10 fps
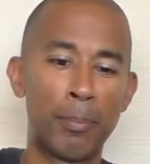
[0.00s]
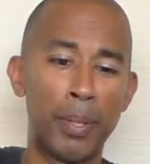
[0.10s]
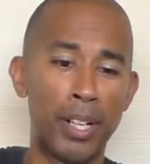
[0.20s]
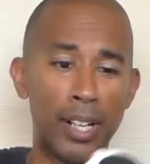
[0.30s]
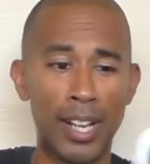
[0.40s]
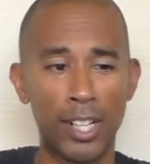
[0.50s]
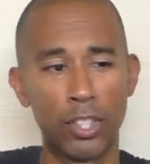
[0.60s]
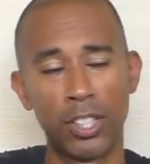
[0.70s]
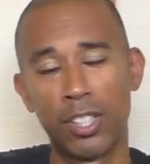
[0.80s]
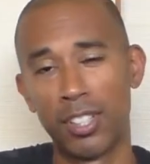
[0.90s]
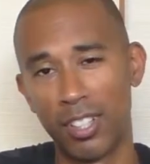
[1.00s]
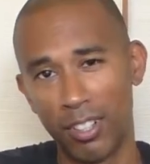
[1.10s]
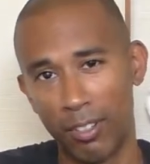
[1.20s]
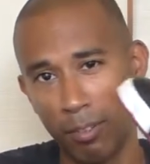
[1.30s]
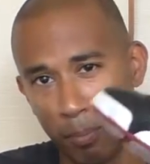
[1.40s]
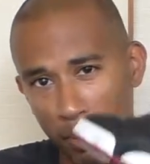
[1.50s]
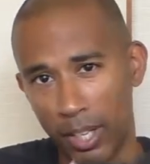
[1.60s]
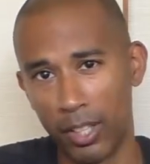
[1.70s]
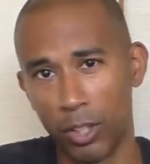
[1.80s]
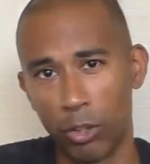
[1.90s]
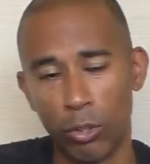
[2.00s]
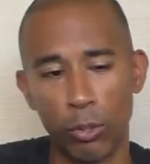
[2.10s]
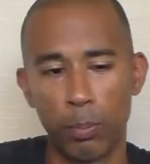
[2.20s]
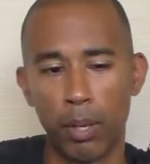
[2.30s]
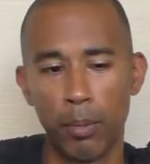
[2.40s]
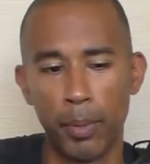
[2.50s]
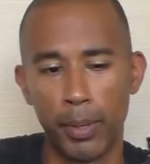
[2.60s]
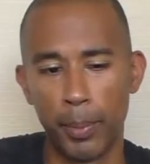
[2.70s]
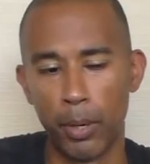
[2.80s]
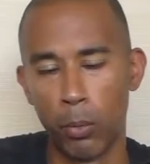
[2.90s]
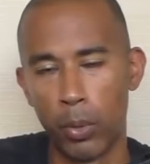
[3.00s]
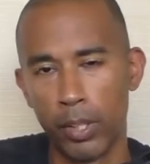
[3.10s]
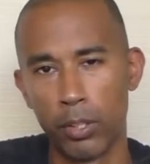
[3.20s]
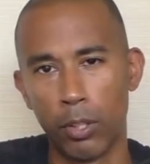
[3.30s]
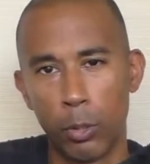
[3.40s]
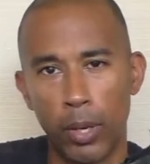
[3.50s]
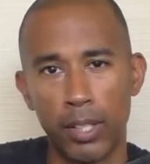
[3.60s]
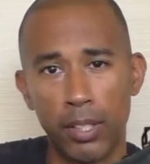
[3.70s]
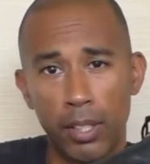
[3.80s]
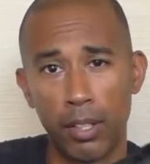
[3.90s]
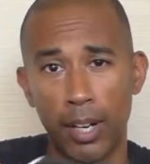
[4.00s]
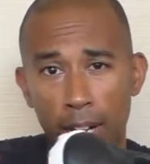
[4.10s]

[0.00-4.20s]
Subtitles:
But I actually still play in these shoes probably about once or twice a year.